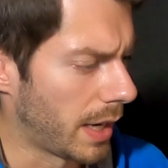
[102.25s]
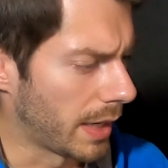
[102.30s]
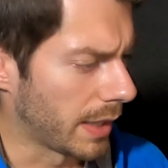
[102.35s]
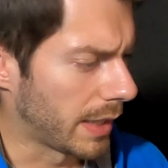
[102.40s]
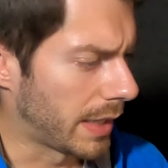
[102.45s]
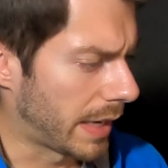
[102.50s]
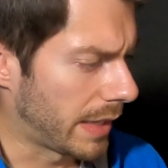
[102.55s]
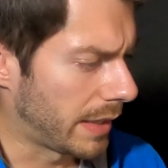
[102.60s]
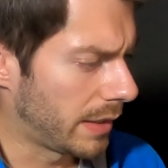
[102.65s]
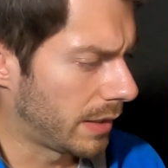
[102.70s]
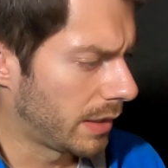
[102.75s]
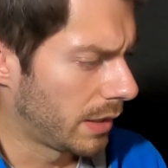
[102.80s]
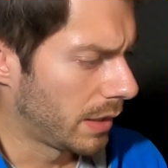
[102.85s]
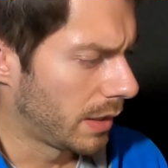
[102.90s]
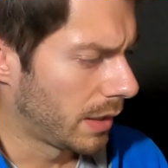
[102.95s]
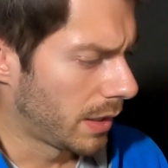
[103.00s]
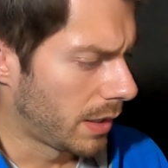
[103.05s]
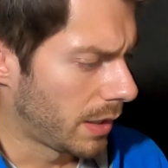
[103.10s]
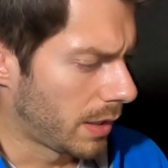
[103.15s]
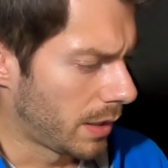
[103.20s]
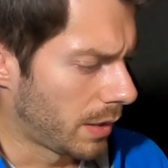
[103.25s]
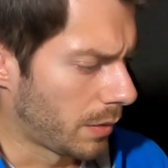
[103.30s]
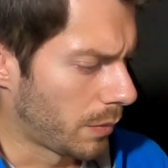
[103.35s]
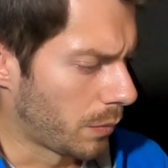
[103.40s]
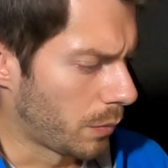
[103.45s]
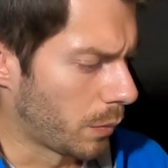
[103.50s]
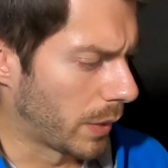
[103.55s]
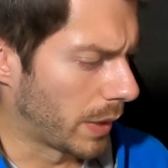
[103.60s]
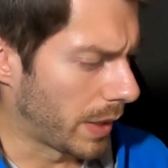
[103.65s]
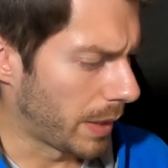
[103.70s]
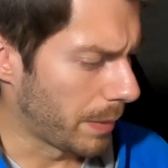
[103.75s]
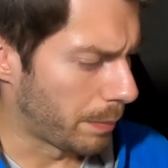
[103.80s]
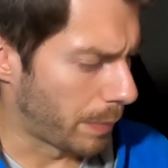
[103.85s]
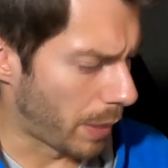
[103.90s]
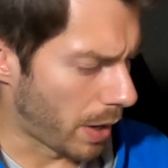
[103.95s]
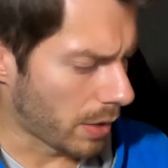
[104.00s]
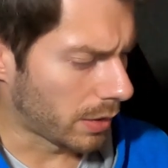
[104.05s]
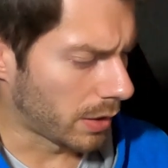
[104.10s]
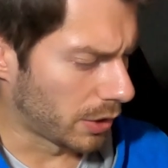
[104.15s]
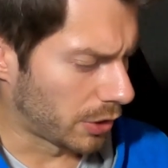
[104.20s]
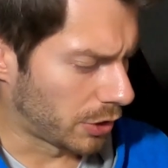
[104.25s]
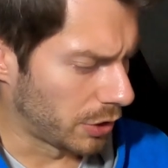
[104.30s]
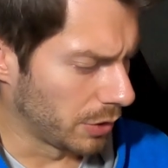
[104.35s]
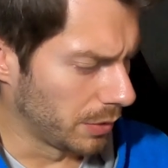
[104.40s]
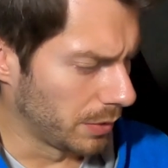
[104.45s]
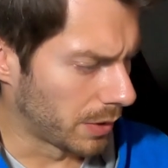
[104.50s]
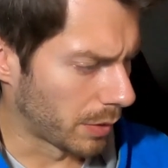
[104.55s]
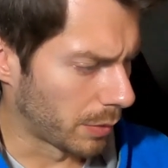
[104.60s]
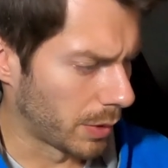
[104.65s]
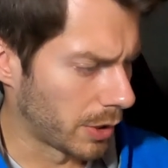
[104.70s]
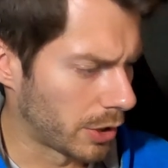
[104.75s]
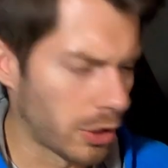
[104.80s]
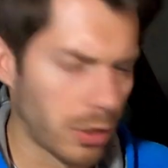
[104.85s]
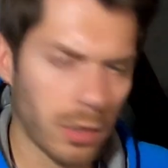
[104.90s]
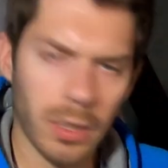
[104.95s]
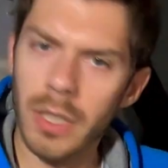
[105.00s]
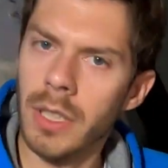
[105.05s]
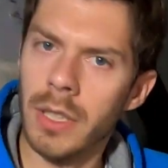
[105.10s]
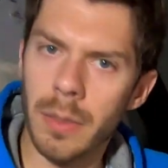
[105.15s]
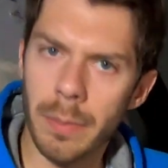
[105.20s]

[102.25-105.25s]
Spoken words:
Again, when I bought the shoes originally,